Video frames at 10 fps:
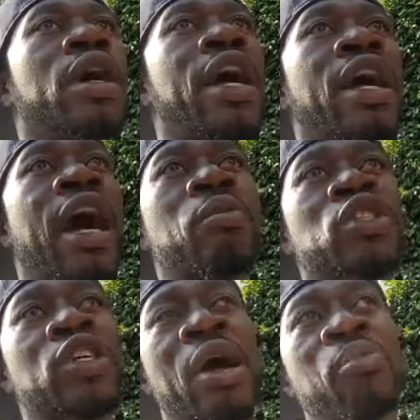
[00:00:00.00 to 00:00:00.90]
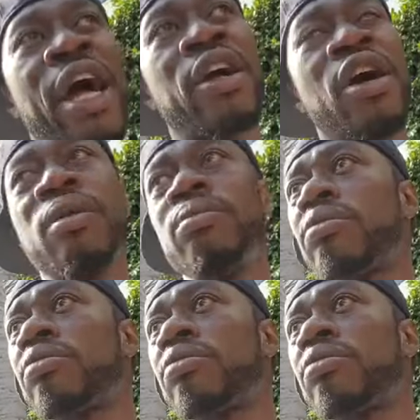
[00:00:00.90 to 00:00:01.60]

And how much did I pack up?